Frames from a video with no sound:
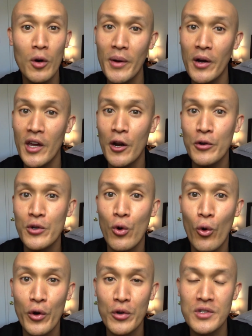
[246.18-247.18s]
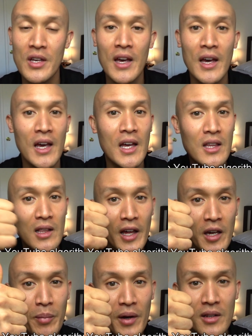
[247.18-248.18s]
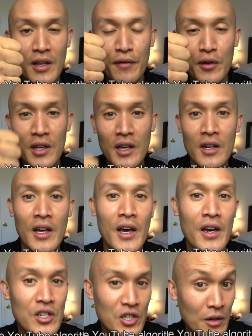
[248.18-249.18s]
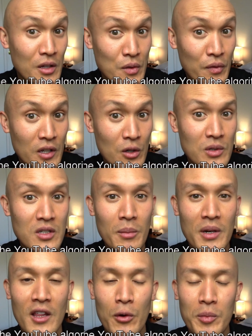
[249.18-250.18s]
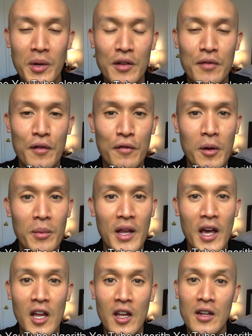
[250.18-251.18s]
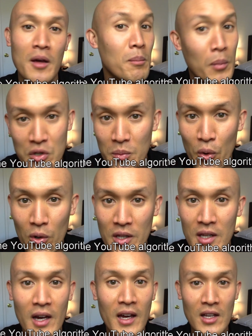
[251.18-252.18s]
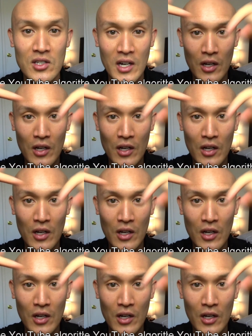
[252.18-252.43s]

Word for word: about carrier oils. Hit the like button if you did. Share this video with somebody that would benefit from it. And most importantly, again, check